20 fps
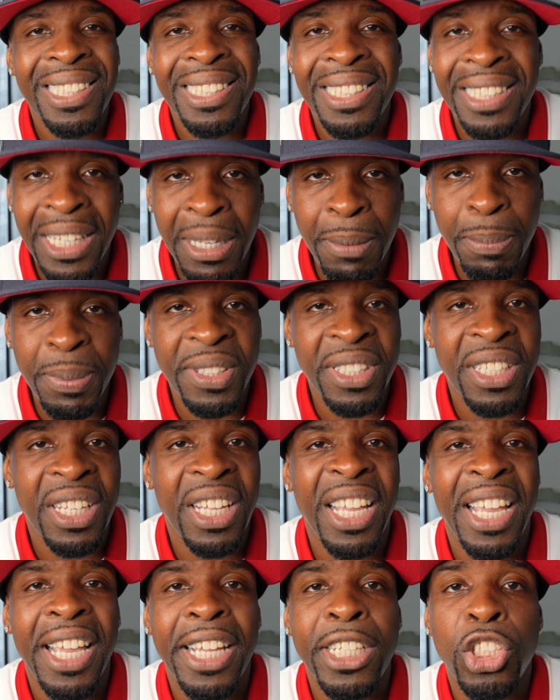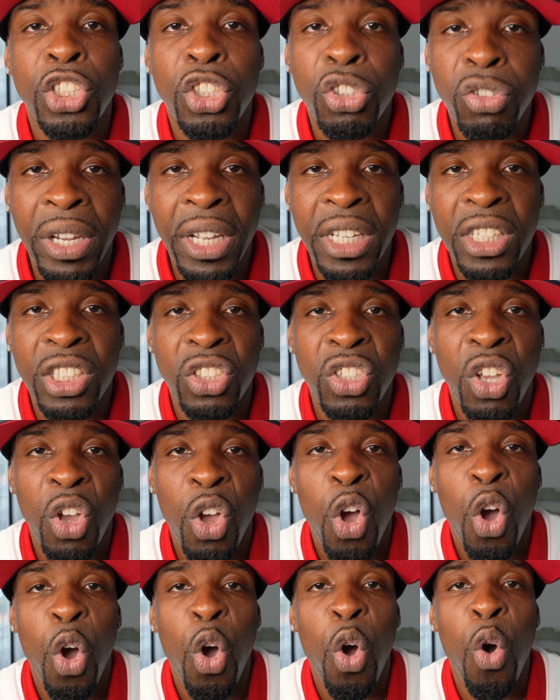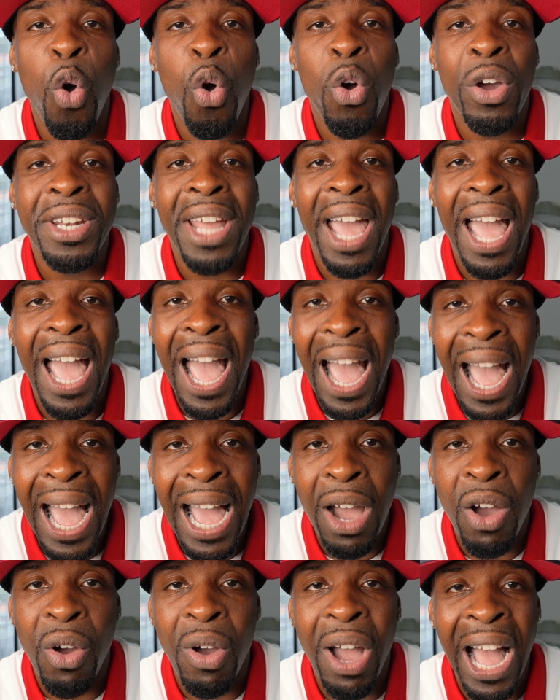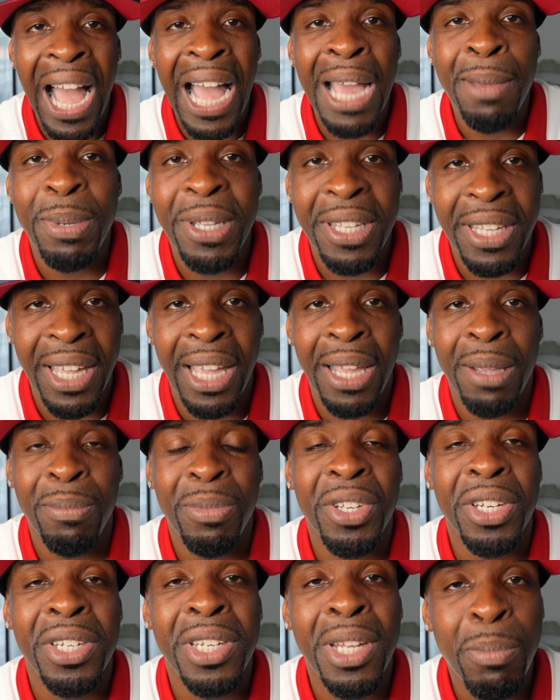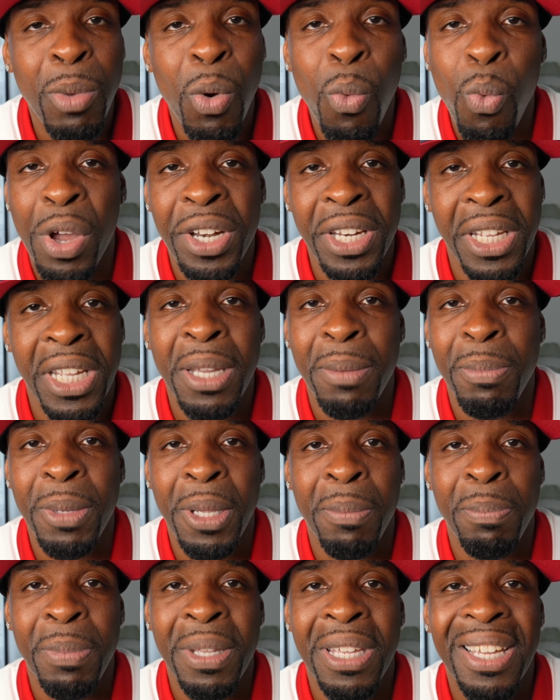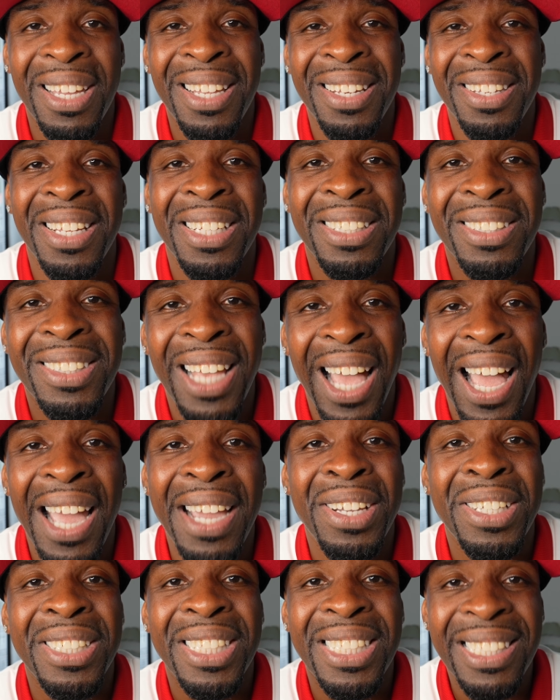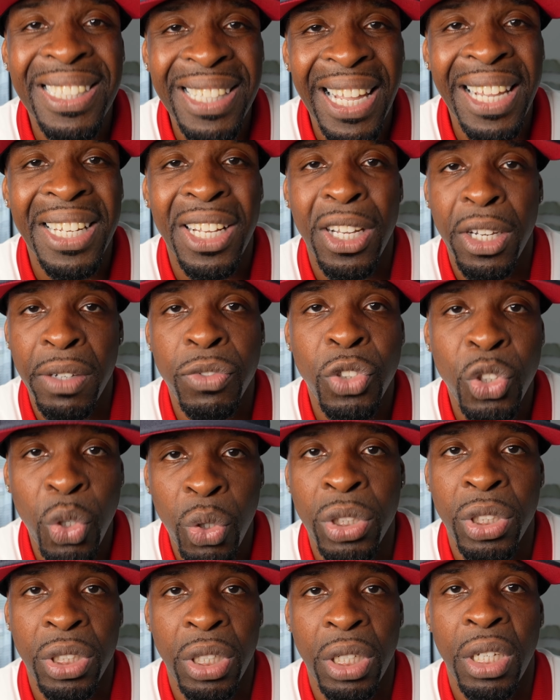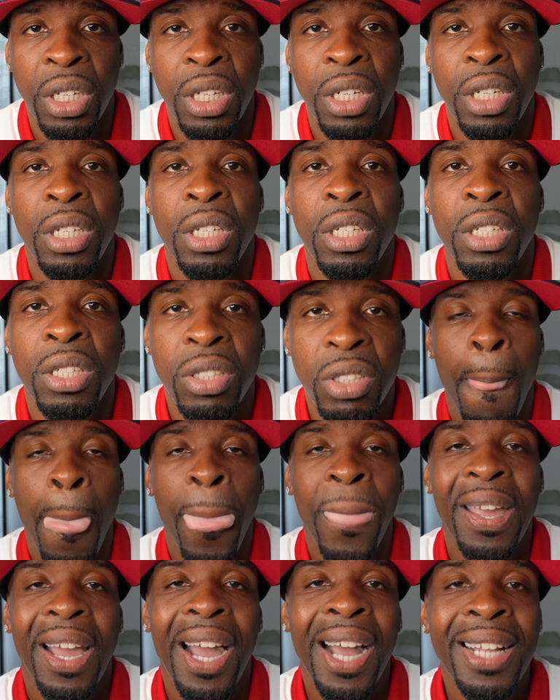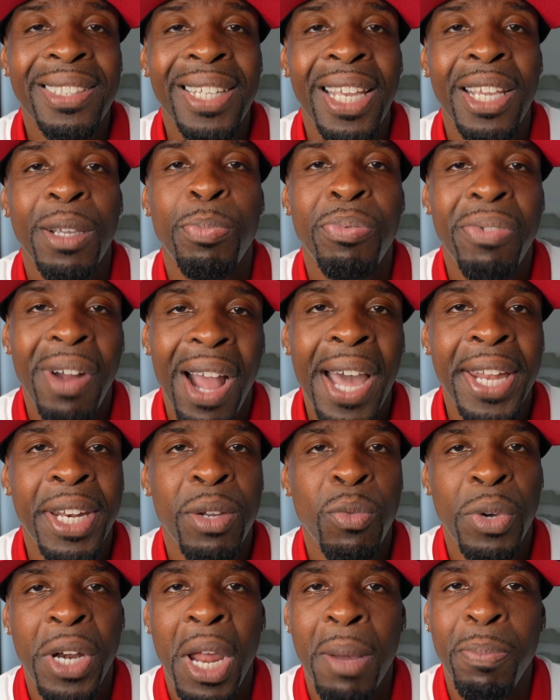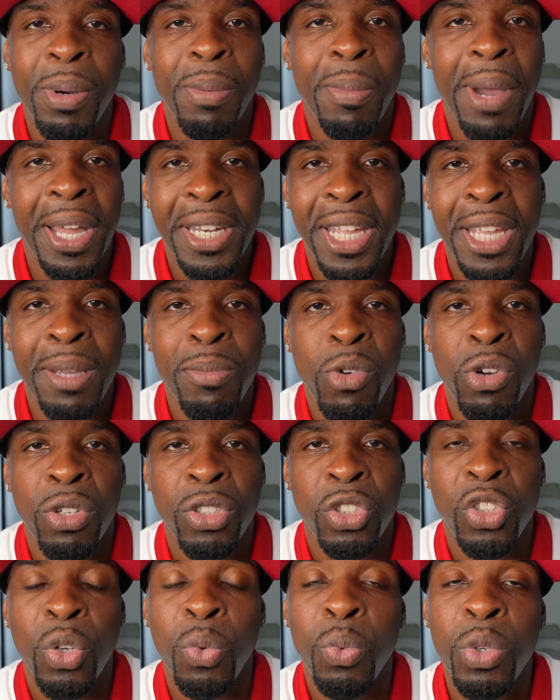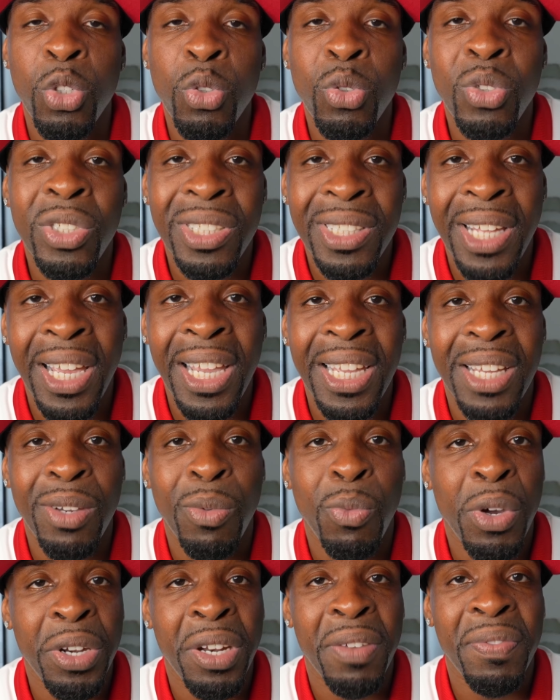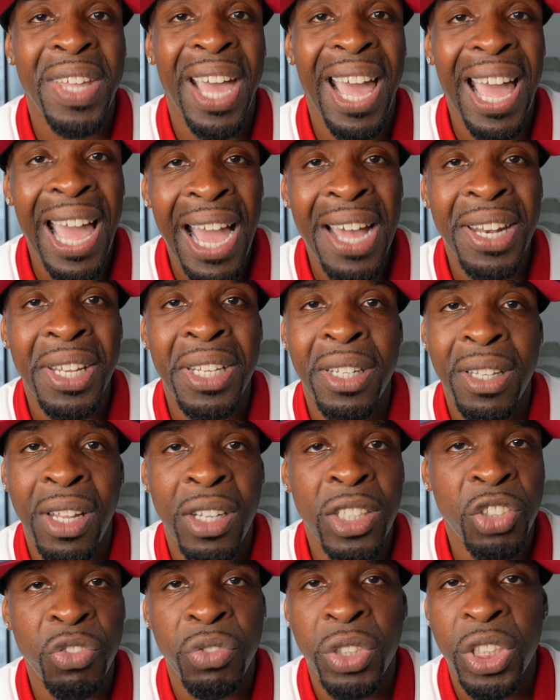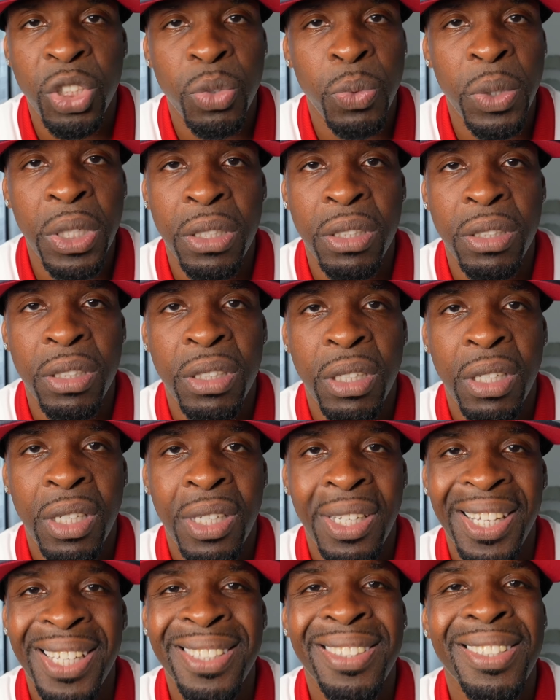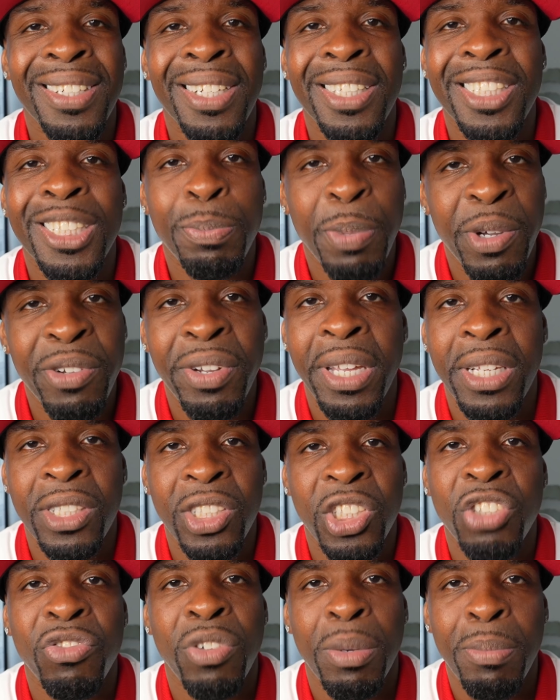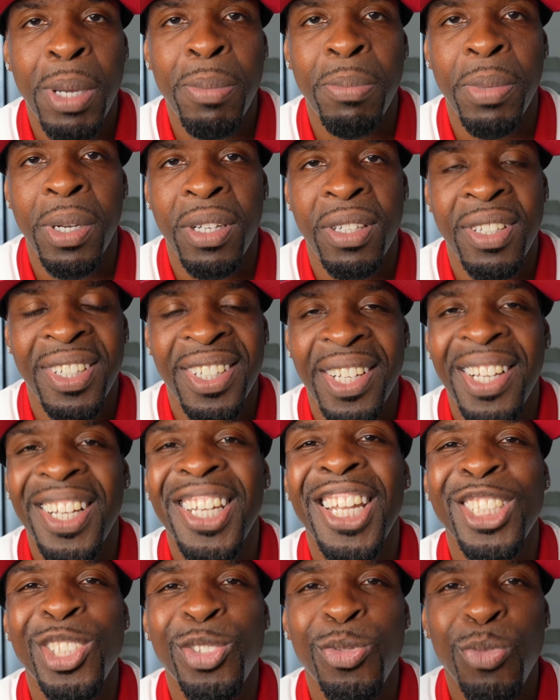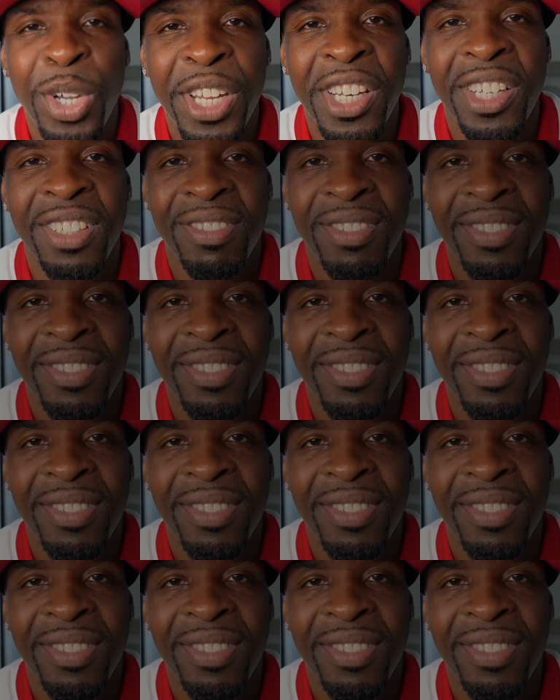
tips, and tricks on how I became the number one Airbnb in the entire state of Georgia. I take pride in what I put my name on, so when you stay in one of the Allen Luxury Suites, it's an experience to remember. Let's win.